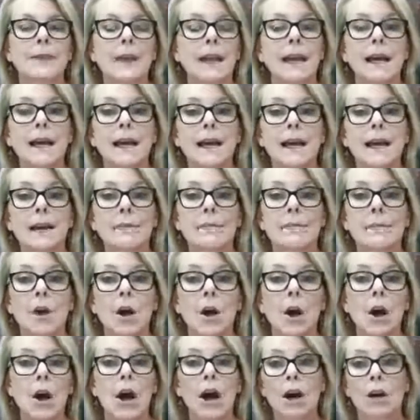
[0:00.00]
I'm
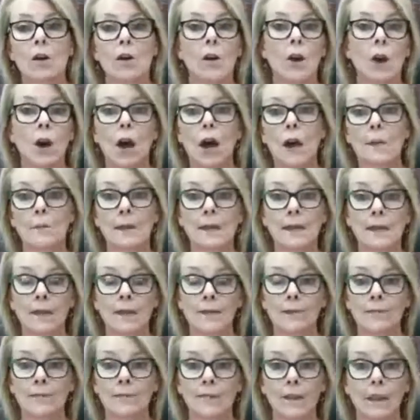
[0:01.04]

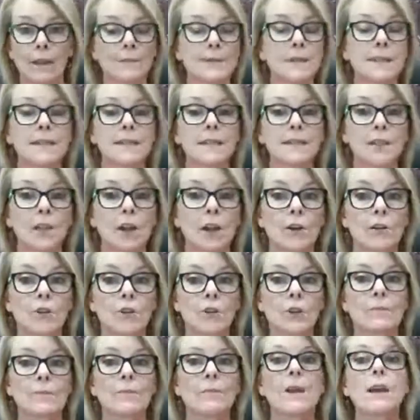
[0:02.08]
a business
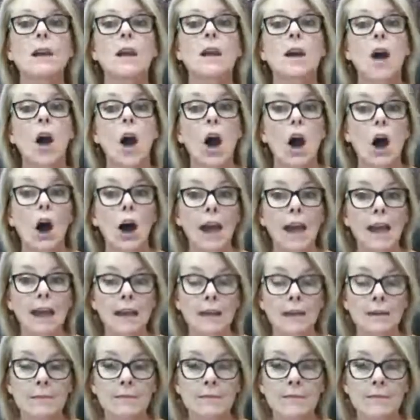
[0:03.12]
coach,
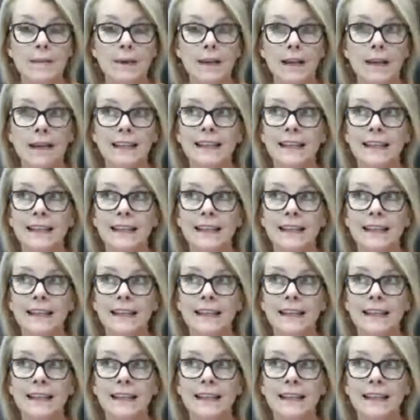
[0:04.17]
I